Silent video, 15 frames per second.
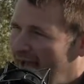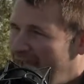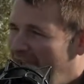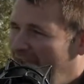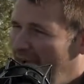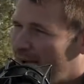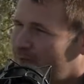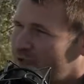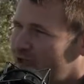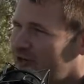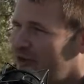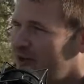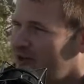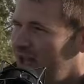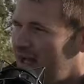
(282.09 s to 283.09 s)
capture
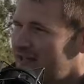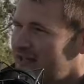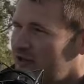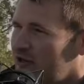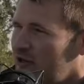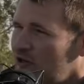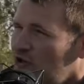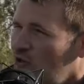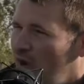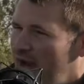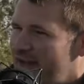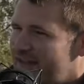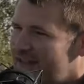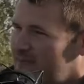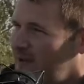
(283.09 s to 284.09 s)
and collect, or a new
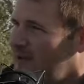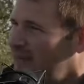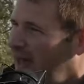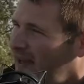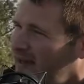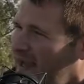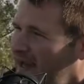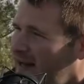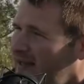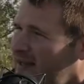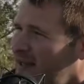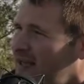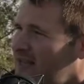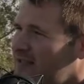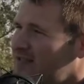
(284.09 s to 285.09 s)
way to spin that data
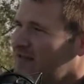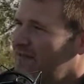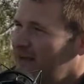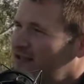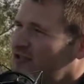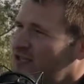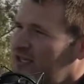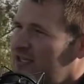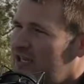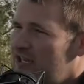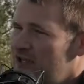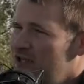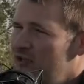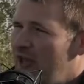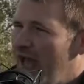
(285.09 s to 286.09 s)
to eventually
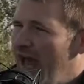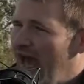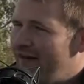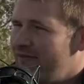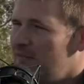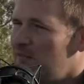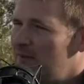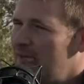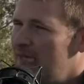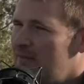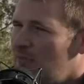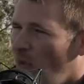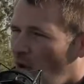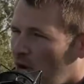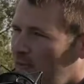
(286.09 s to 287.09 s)
have it be
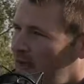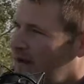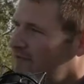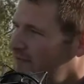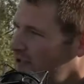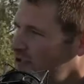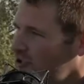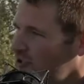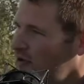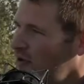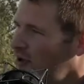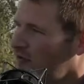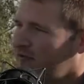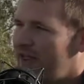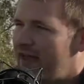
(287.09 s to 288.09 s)
more beneficial
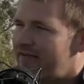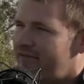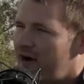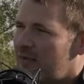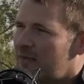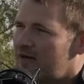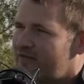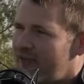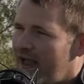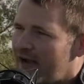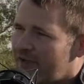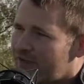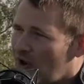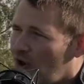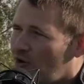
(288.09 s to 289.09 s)
for that farmer, for
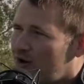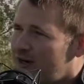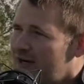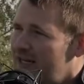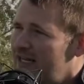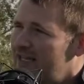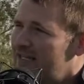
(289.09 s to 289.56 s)
that grower,